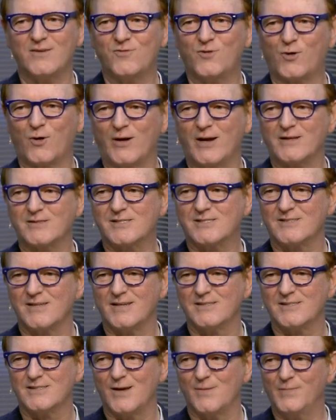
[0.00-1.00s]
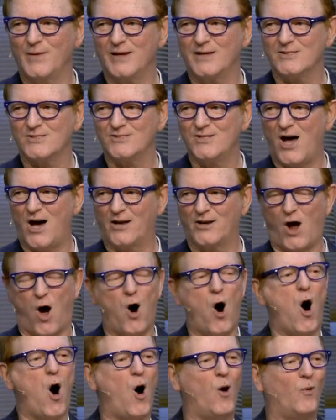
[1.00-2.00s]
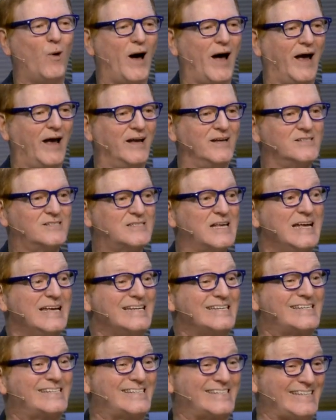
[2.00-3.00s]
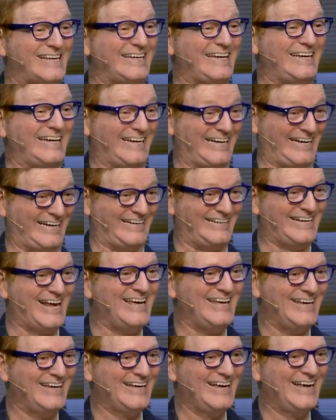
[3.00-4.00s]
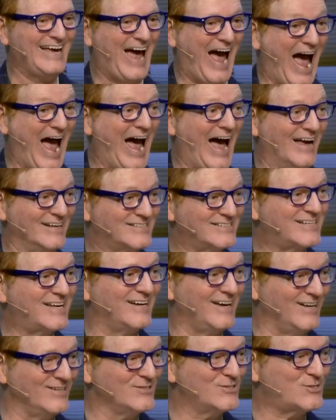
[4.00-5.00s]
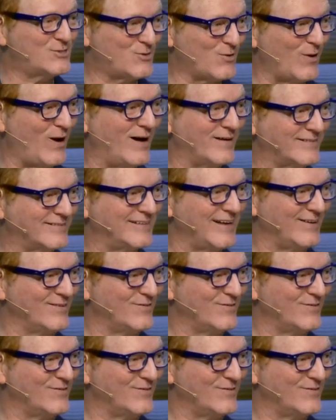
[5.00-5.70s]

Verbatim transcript: criticism is not always seen as constructive